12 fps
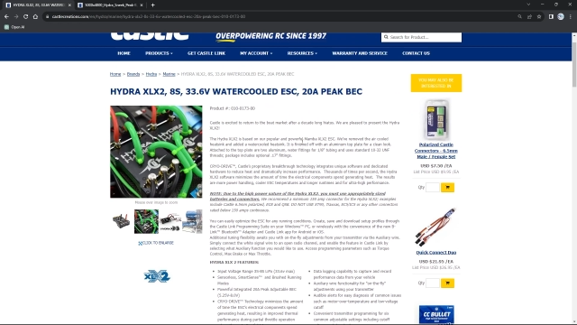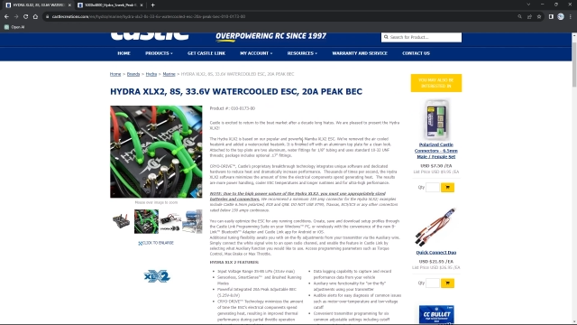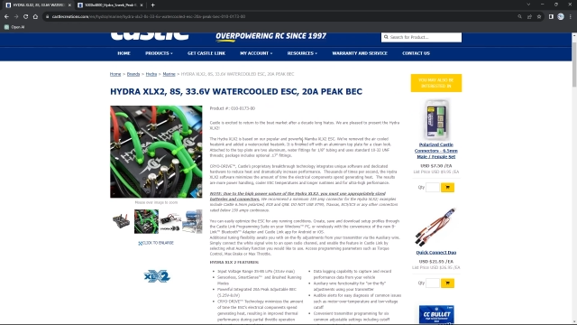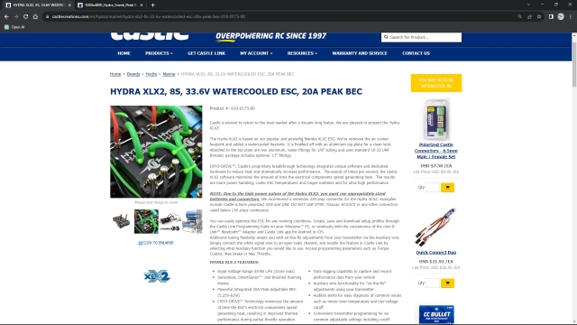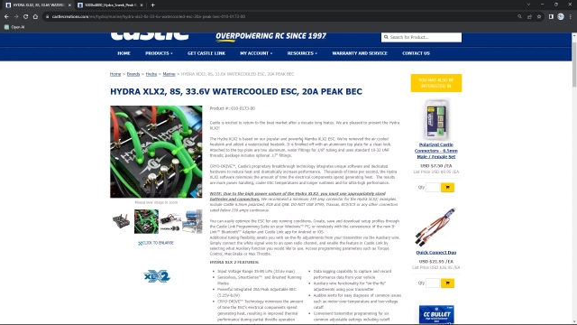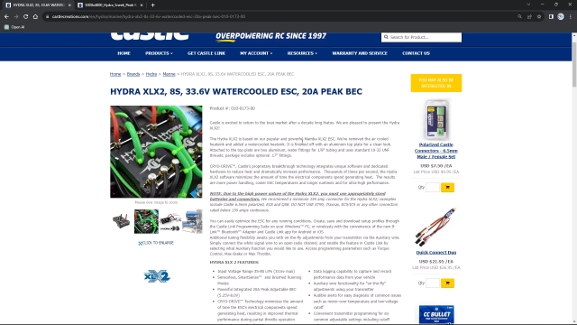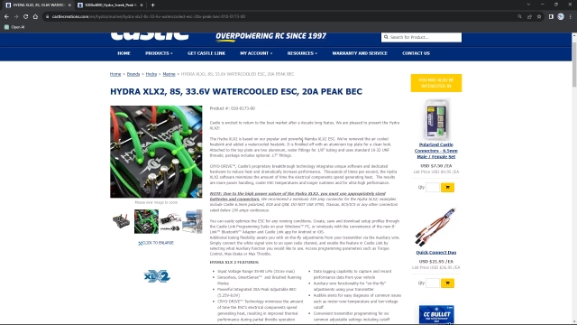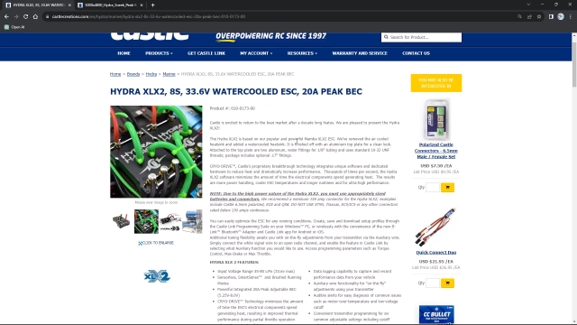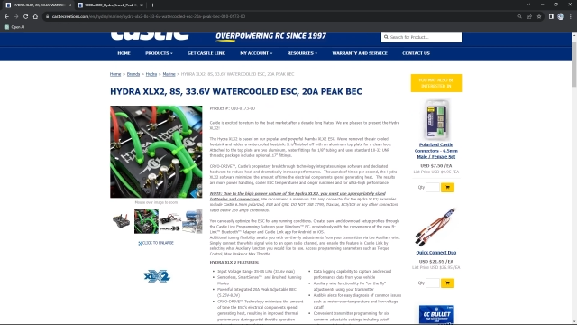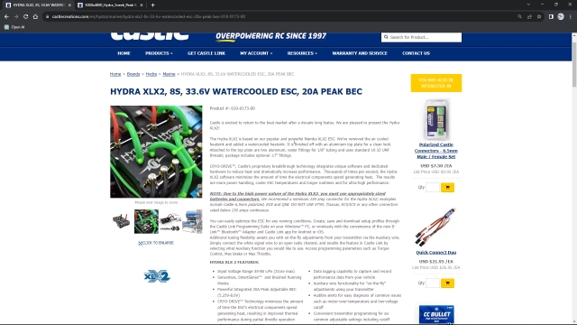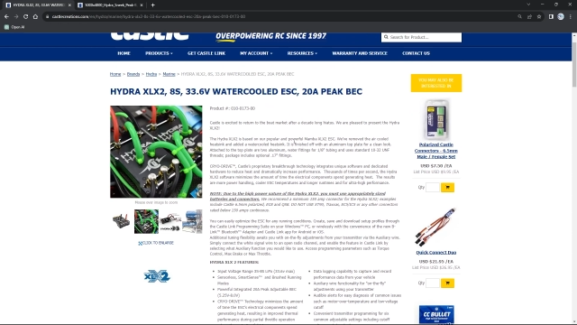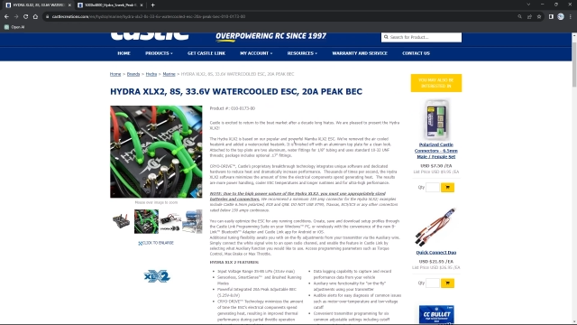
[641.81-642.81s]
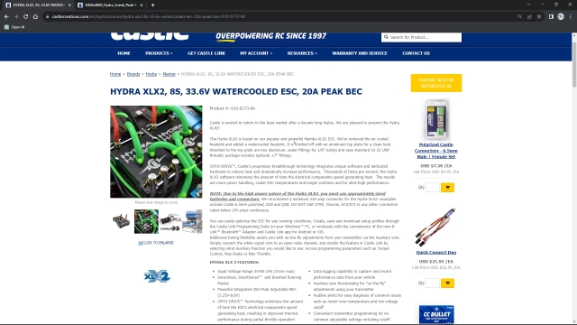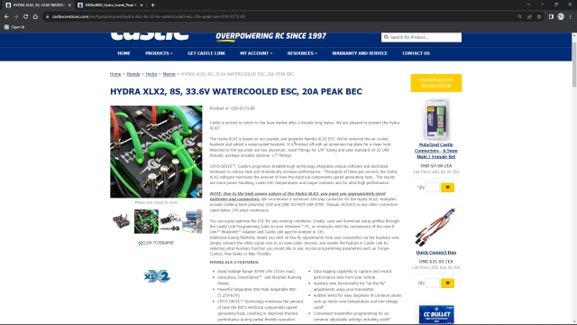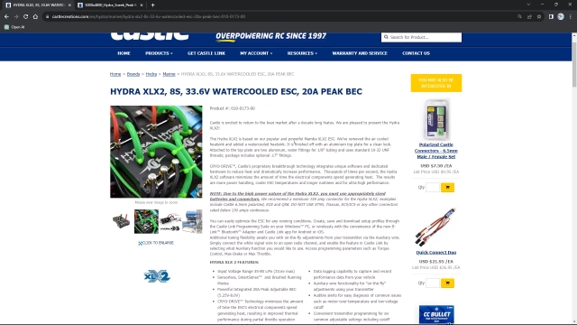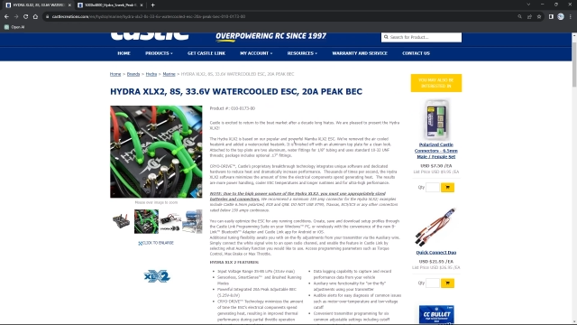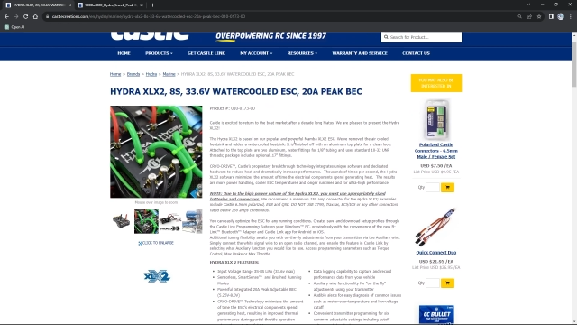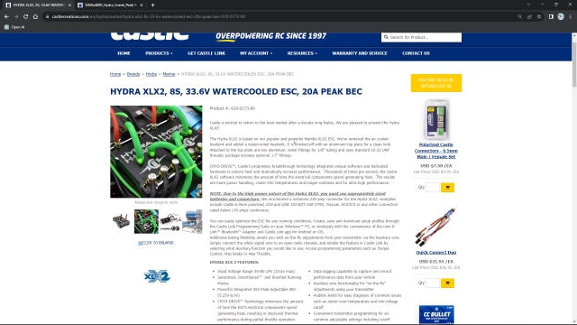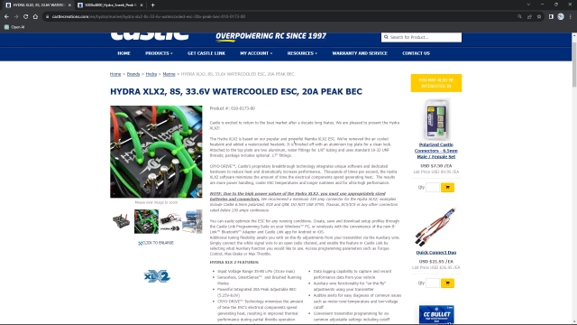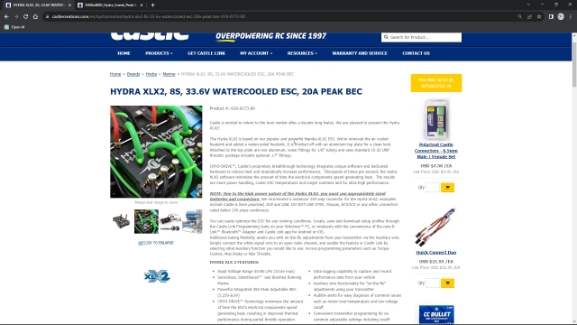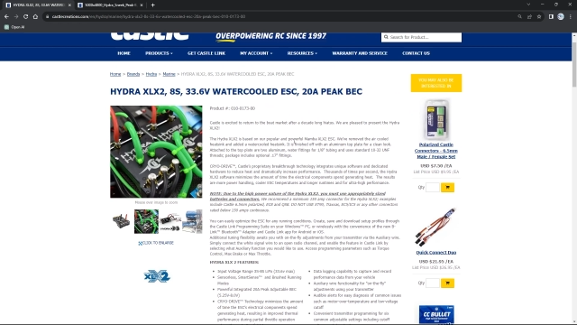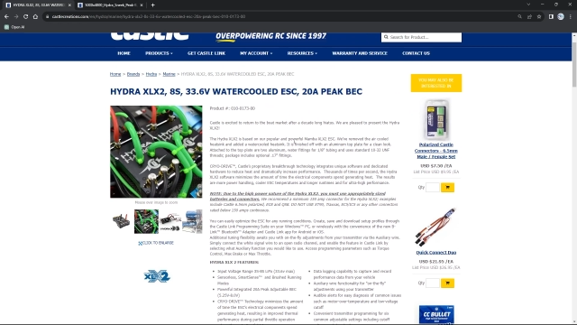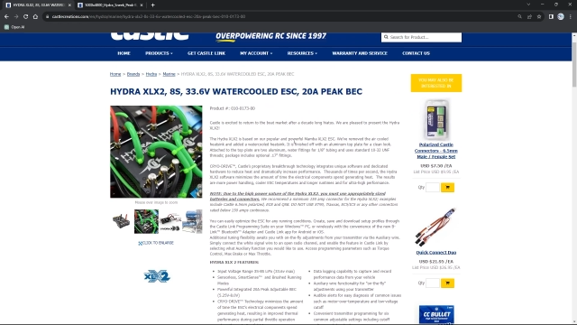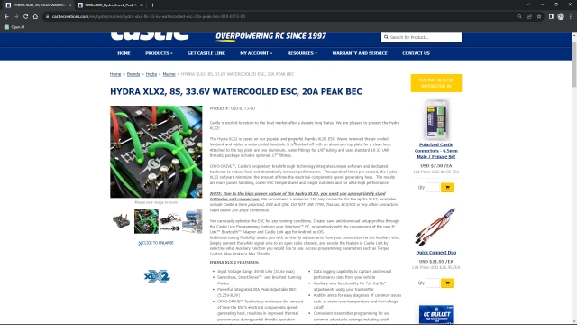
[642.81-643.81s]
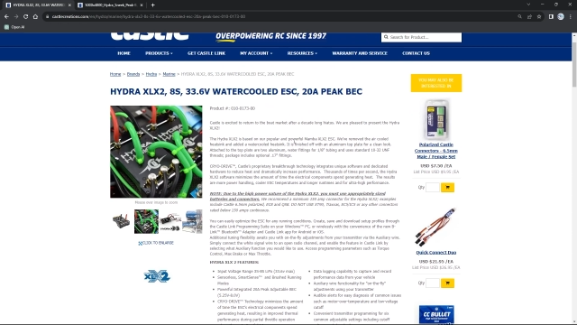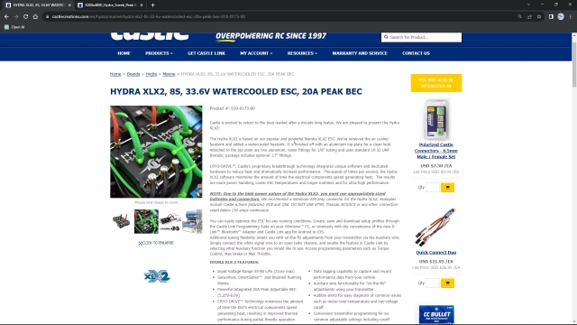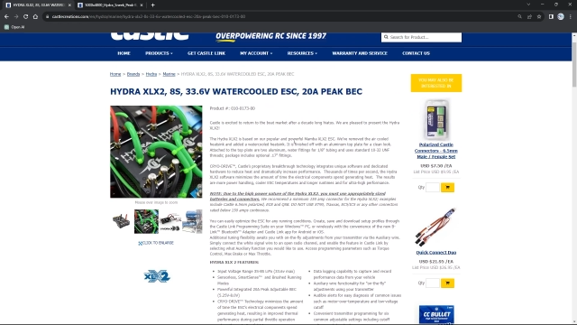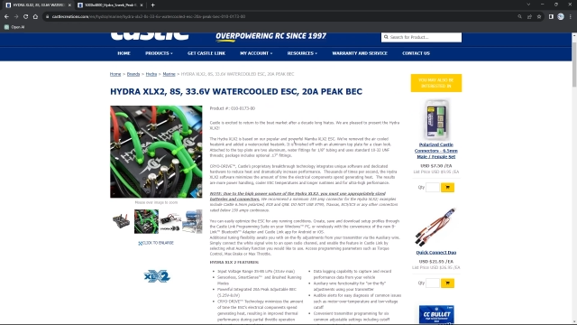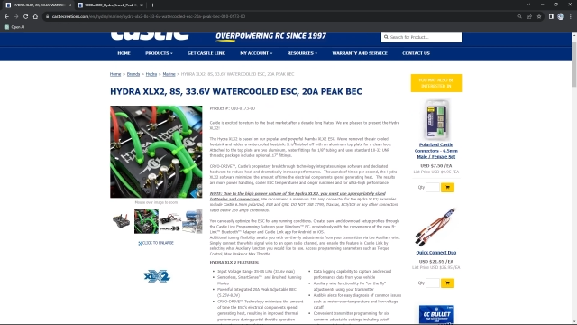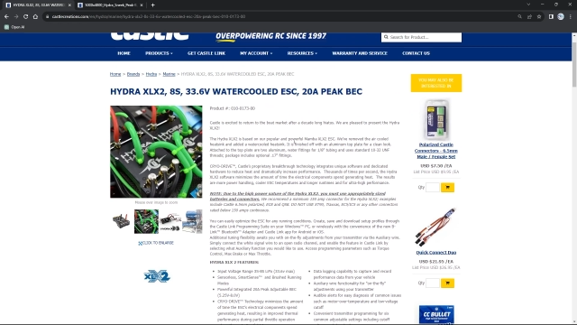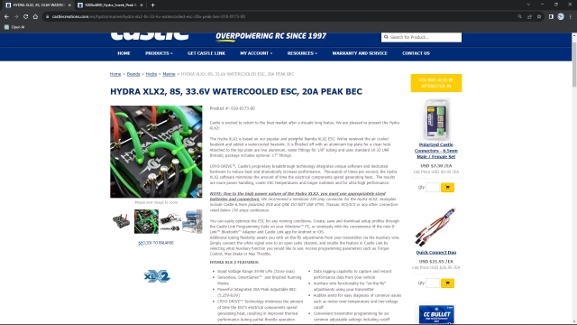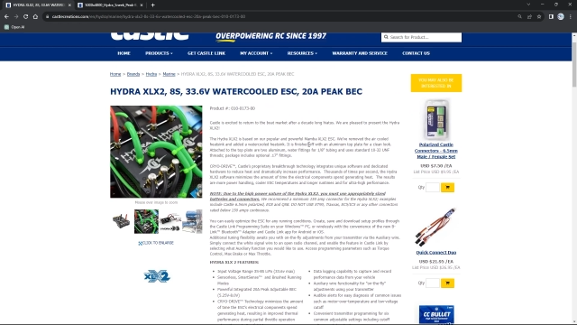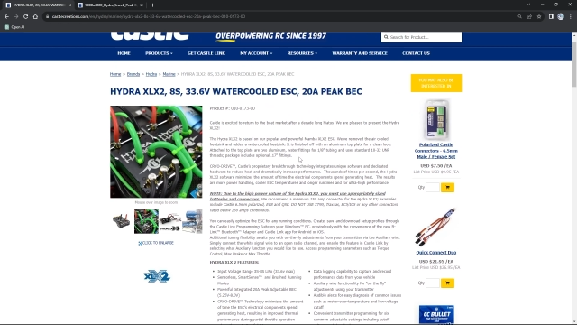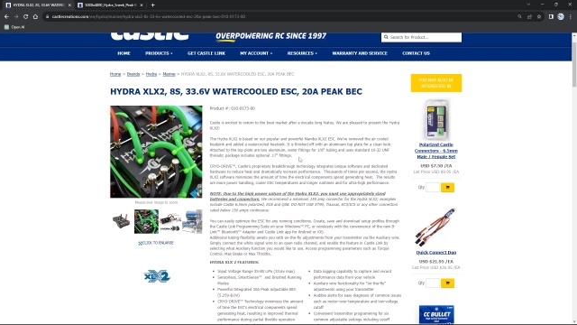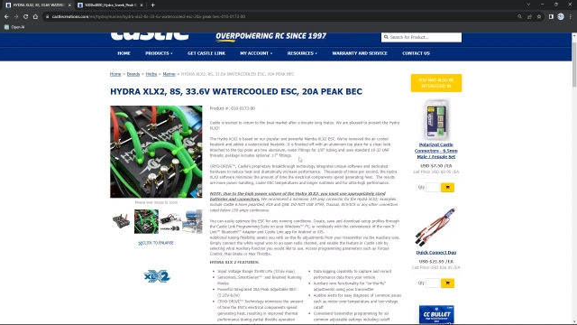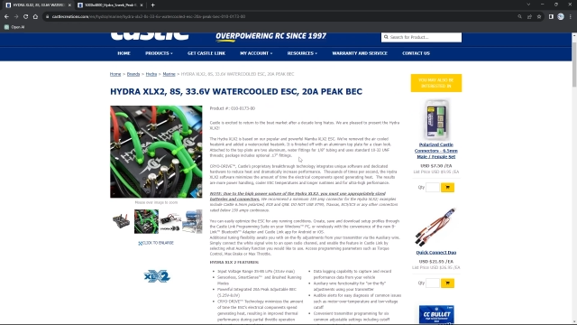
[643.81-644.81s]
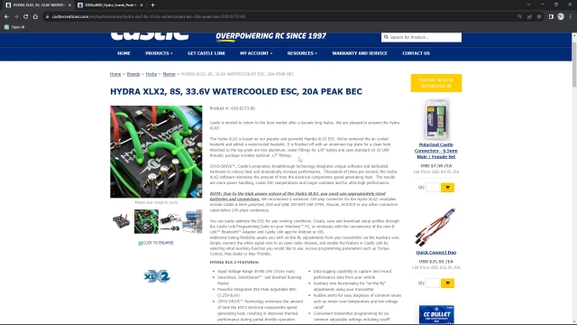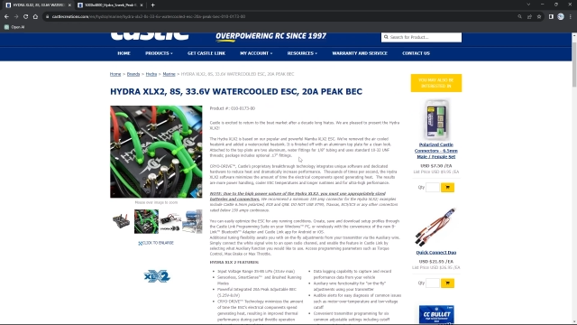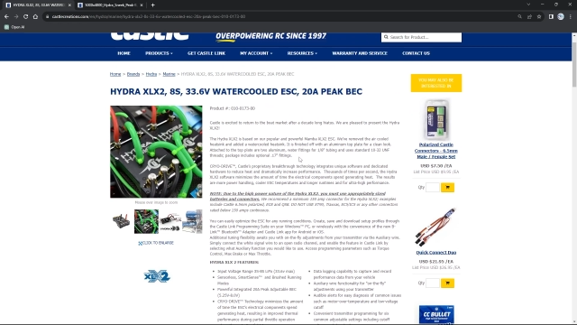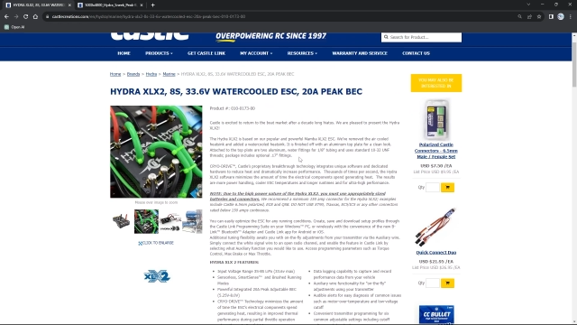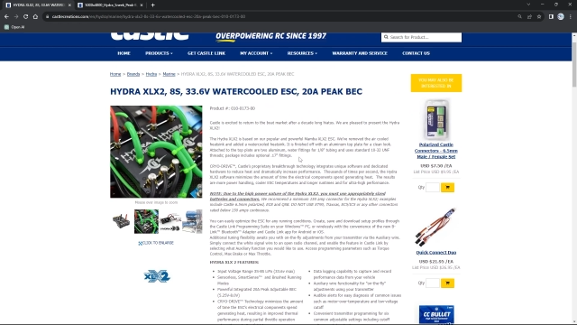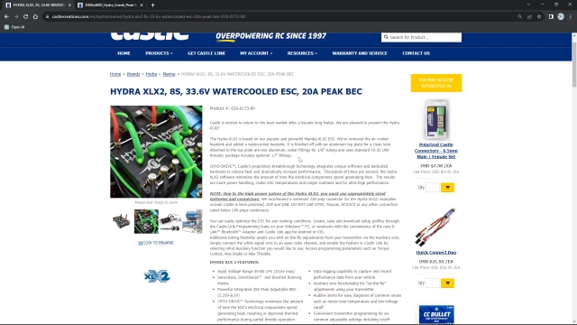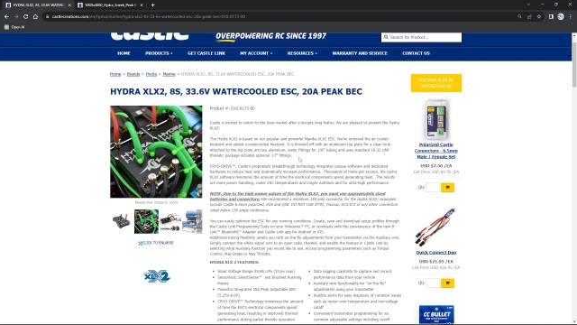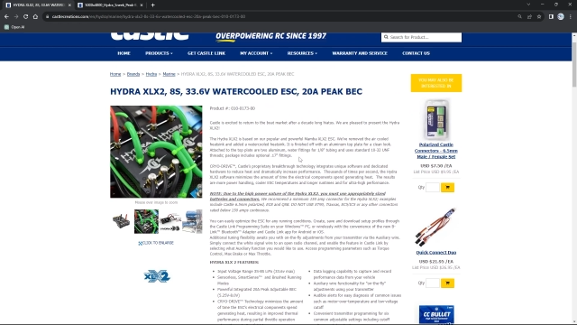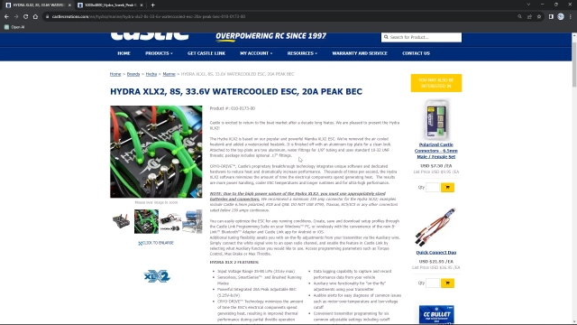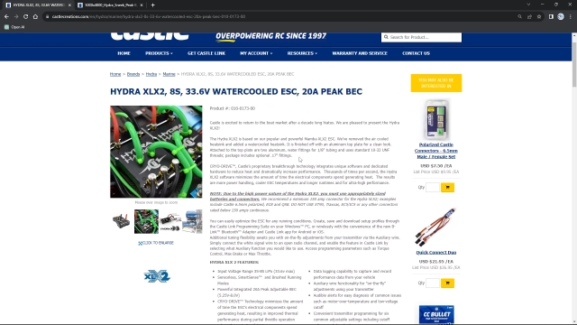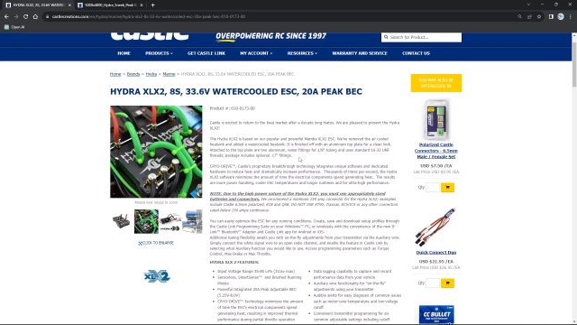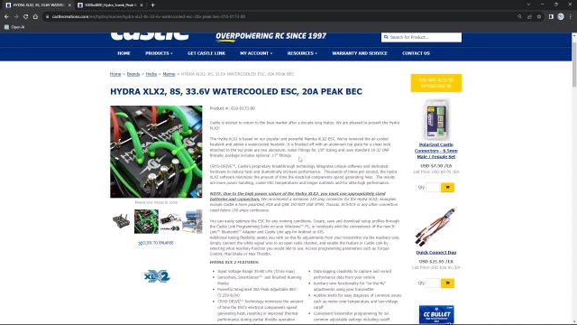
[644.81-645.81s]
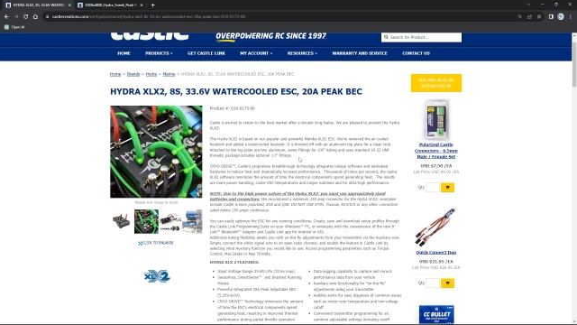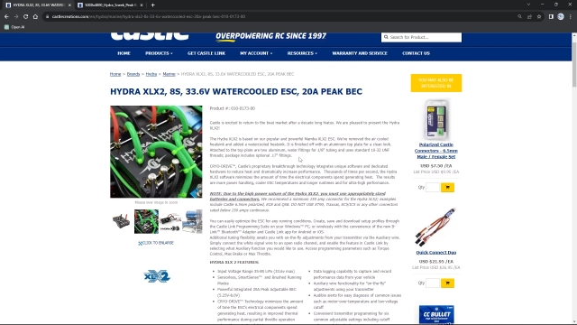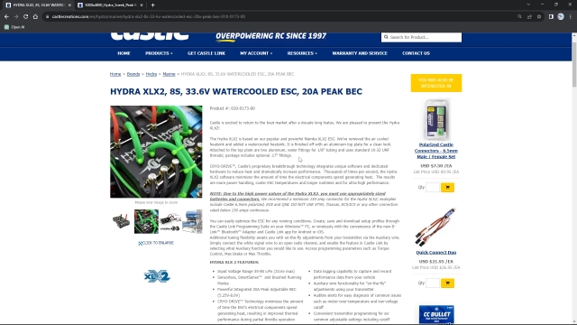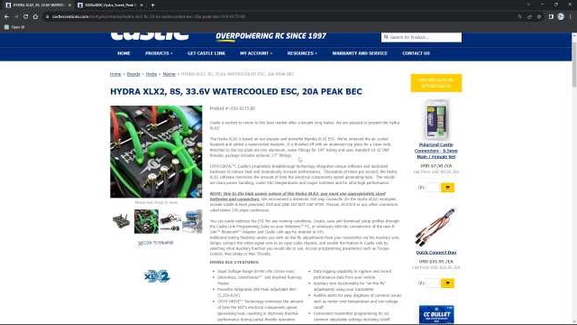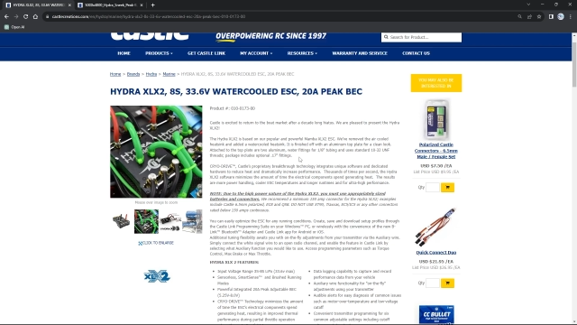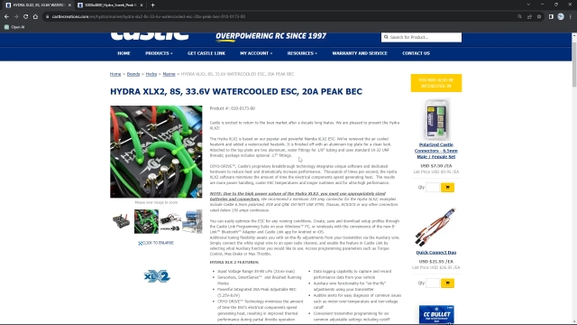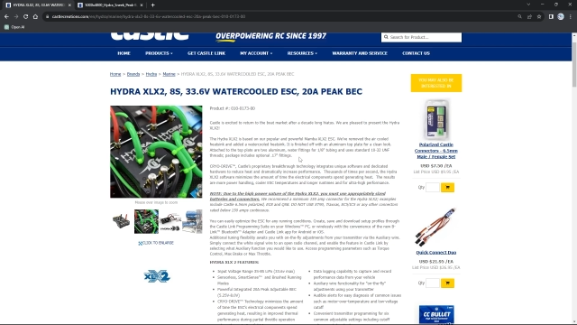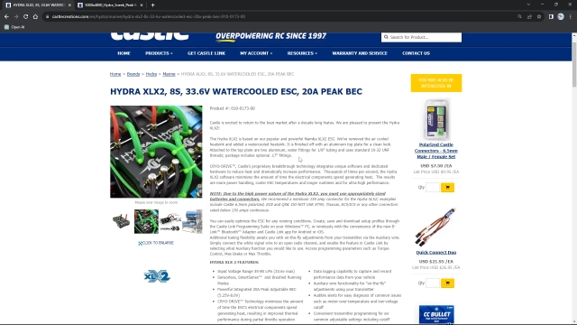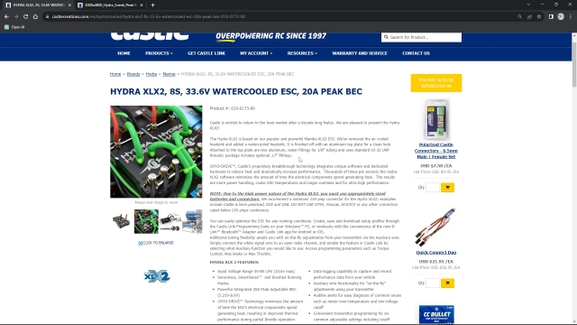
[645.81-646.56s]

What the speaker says: Nobody's mouth can be seen.